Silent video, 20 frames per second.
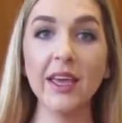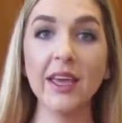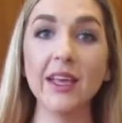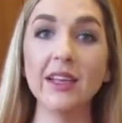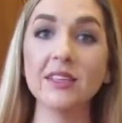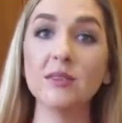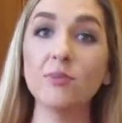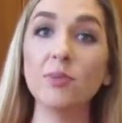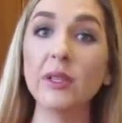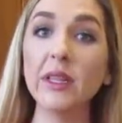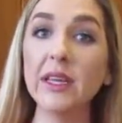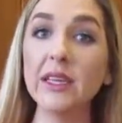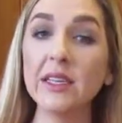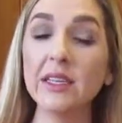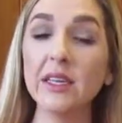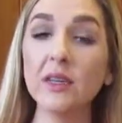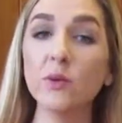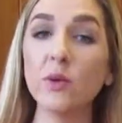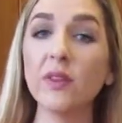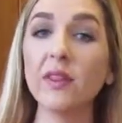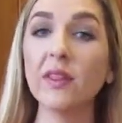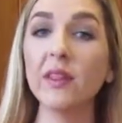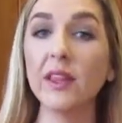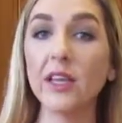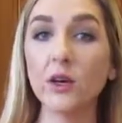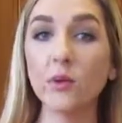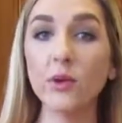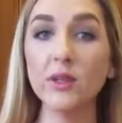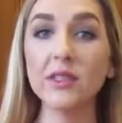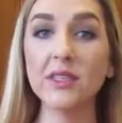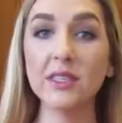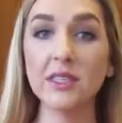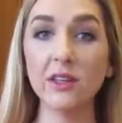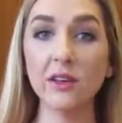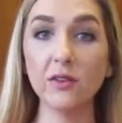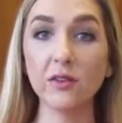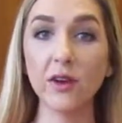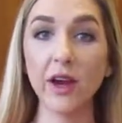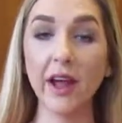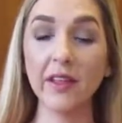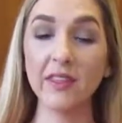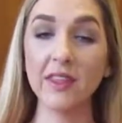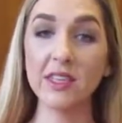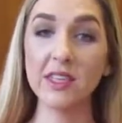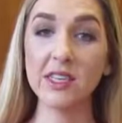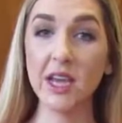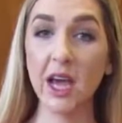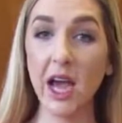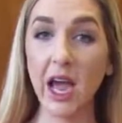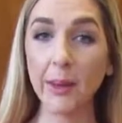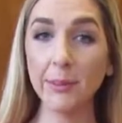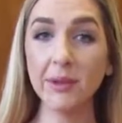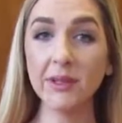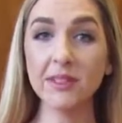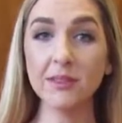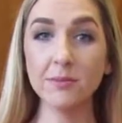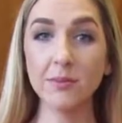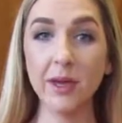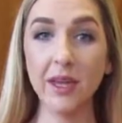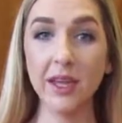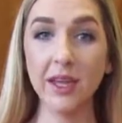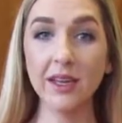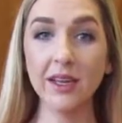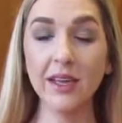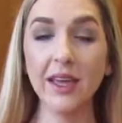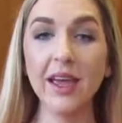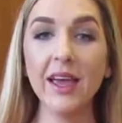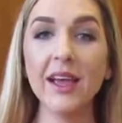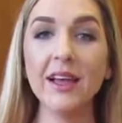is blended with liquid silver at the time it's made